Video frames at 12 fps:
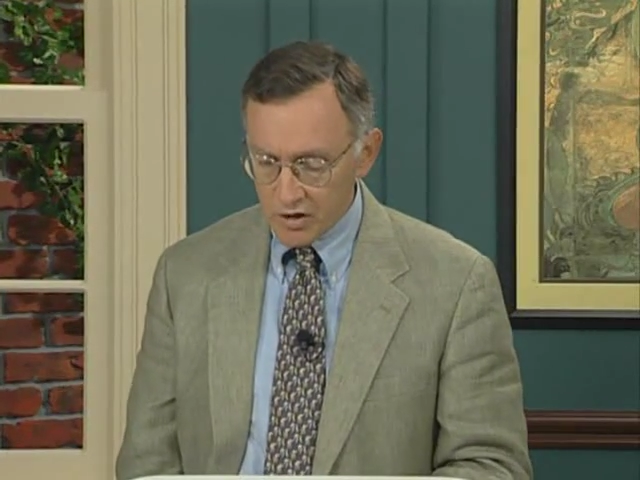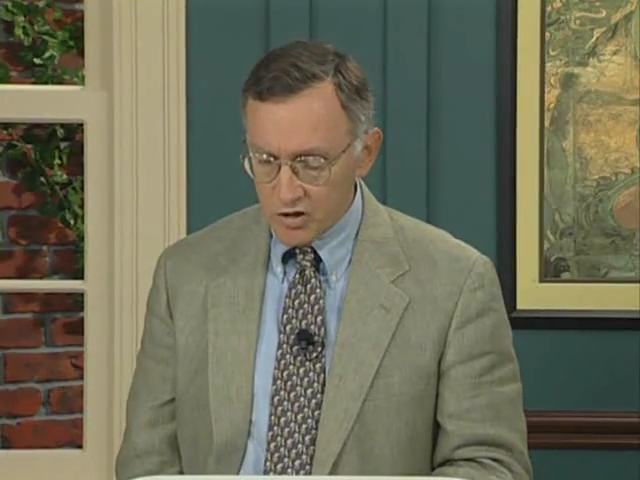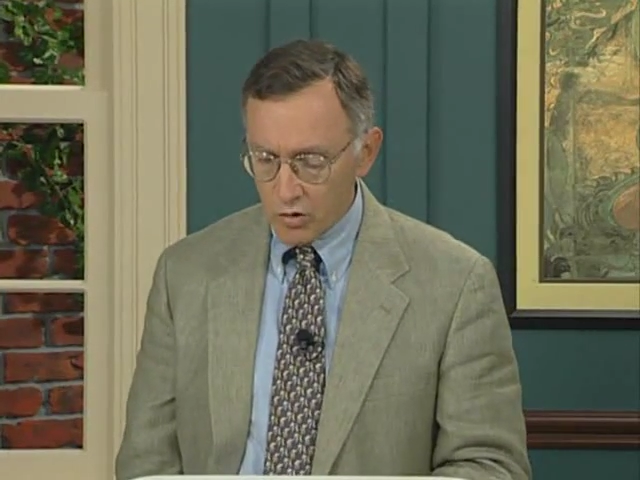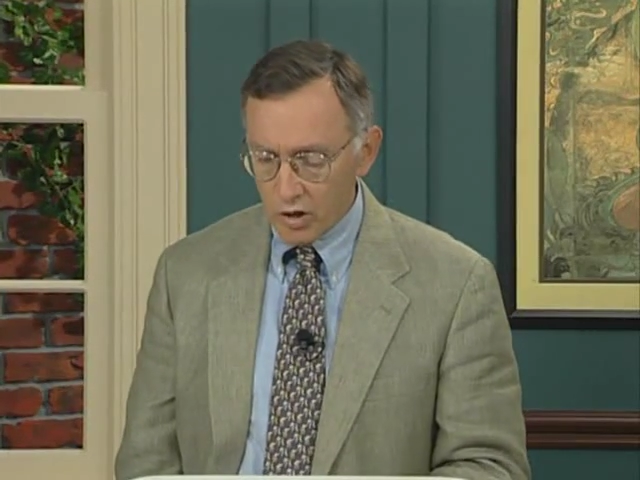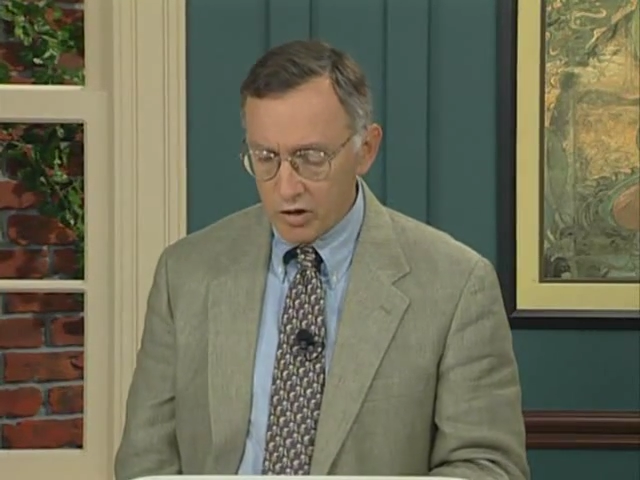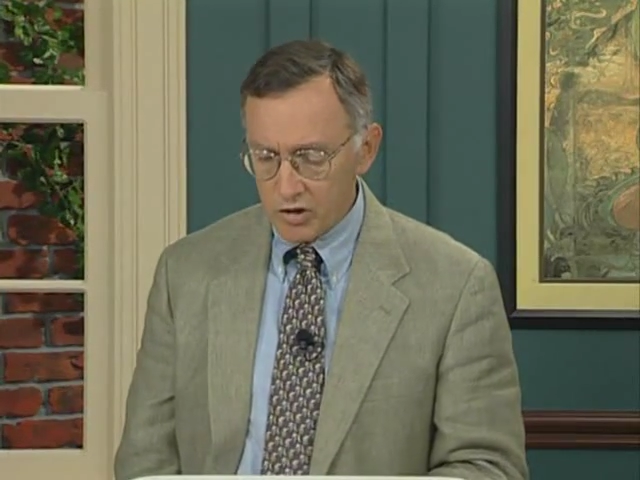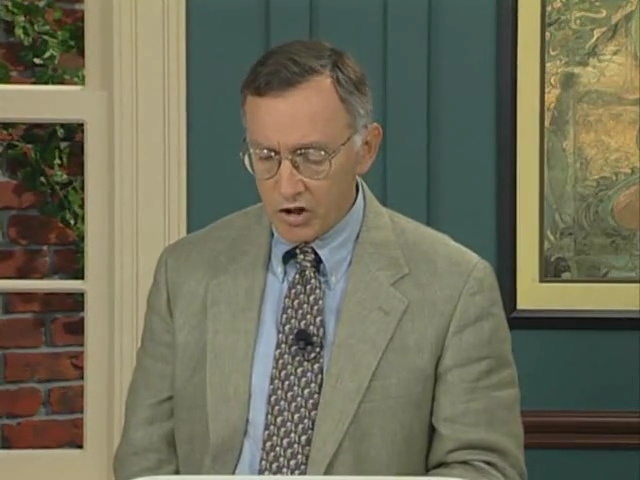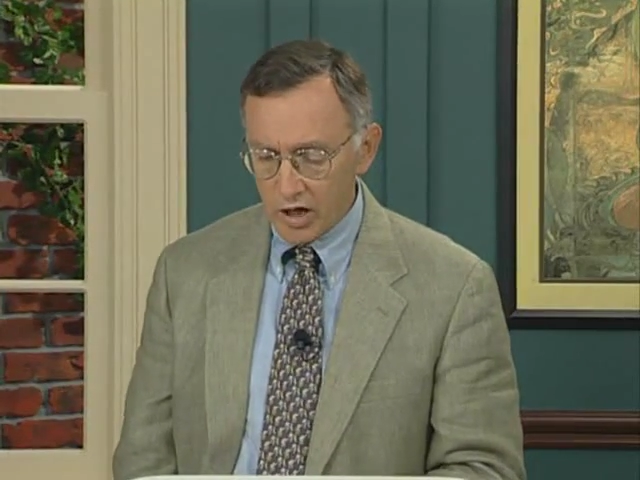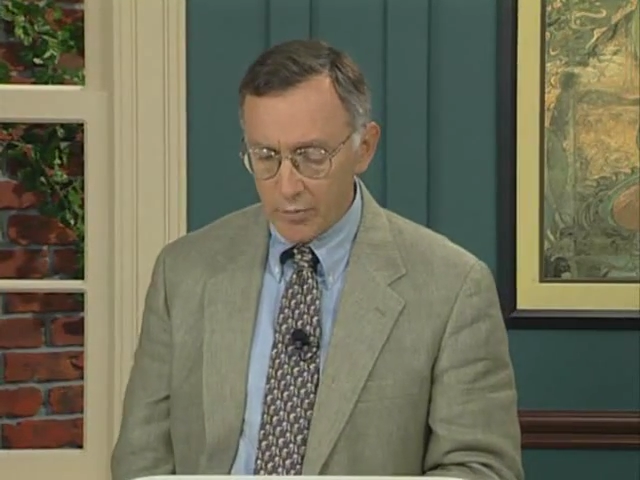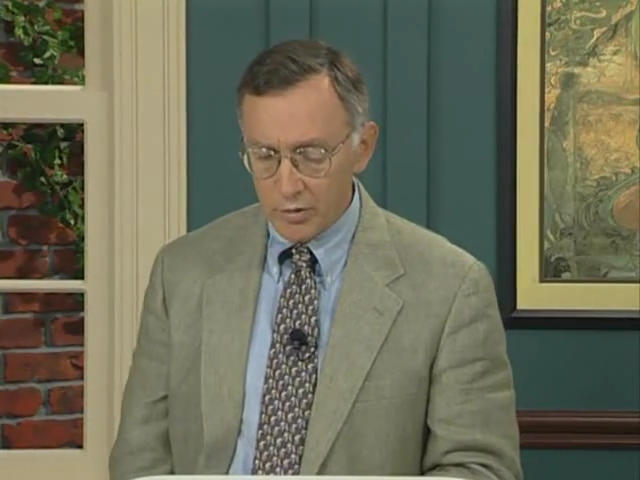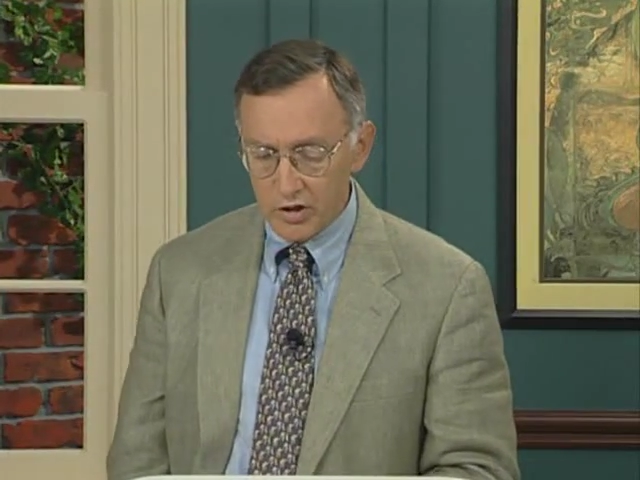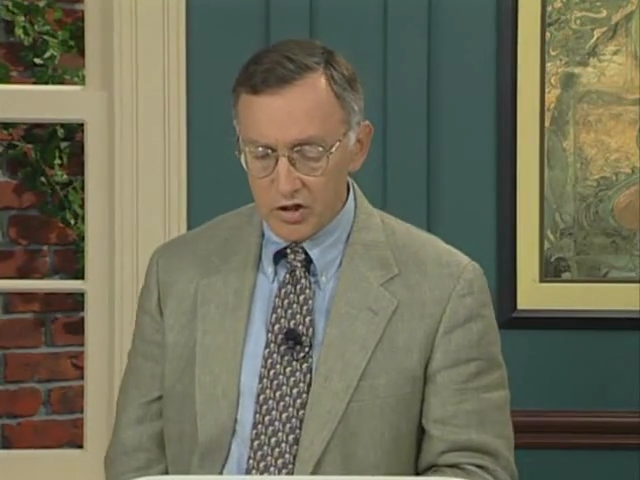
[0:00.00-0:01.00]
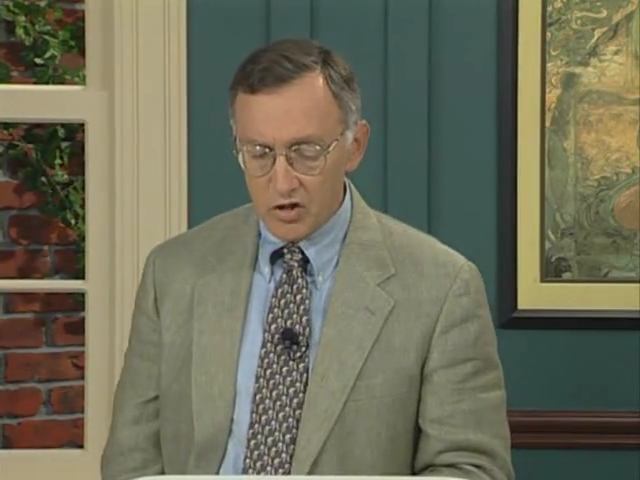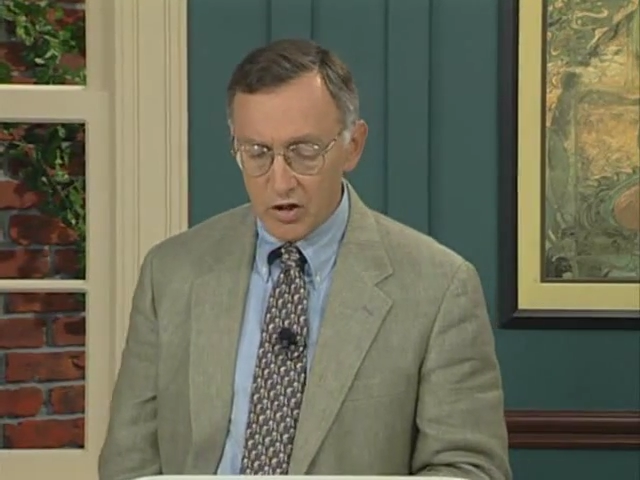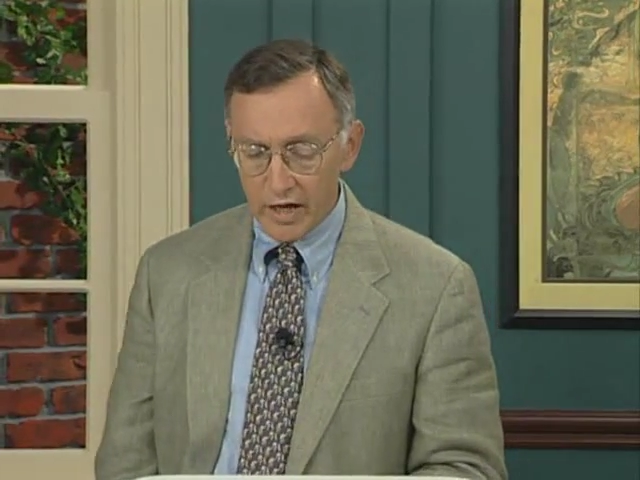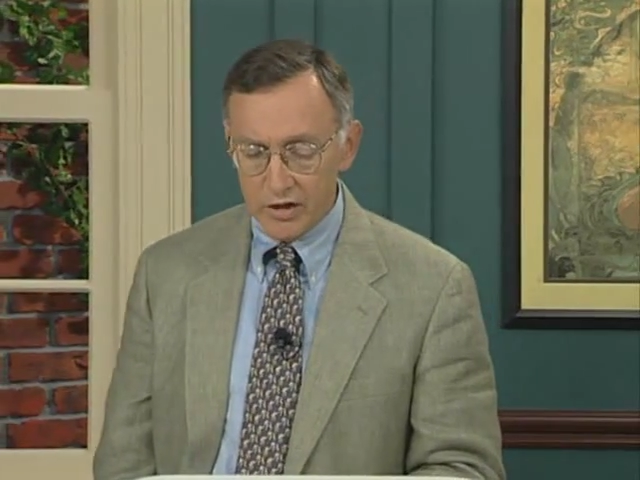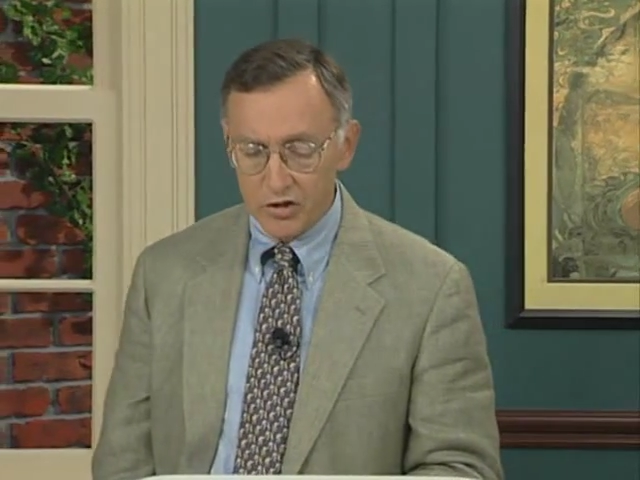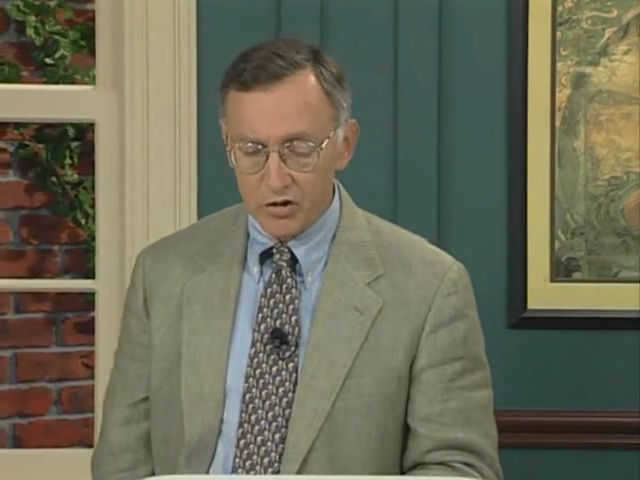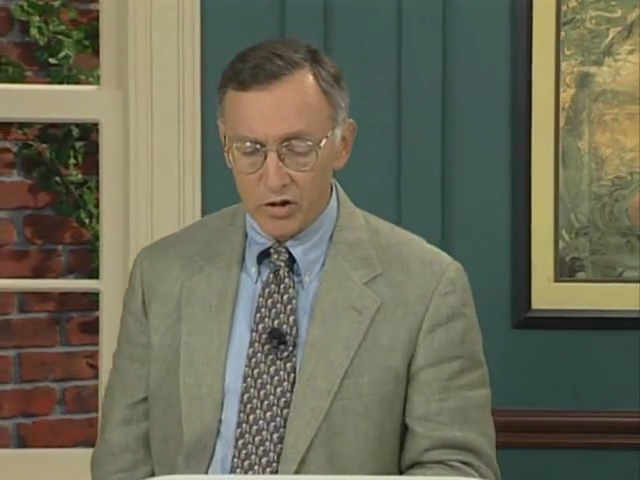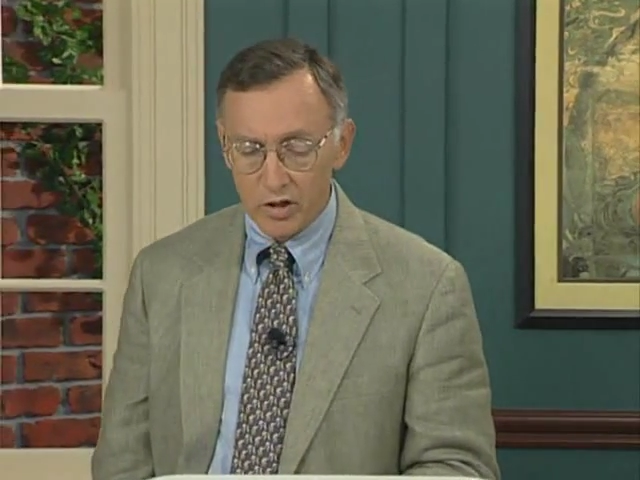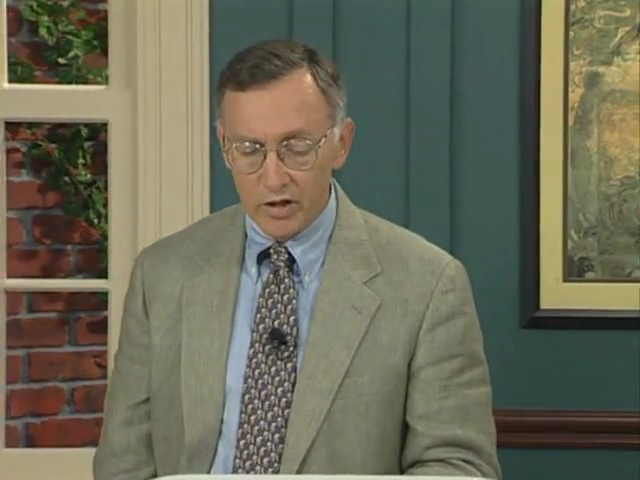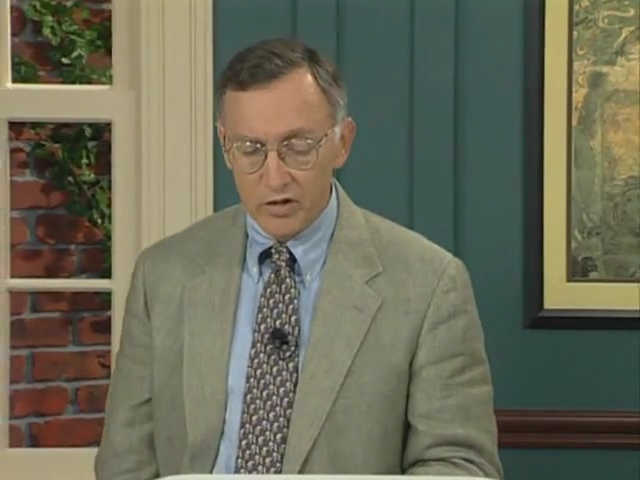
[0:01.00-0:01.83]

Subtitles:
So our job in this lecture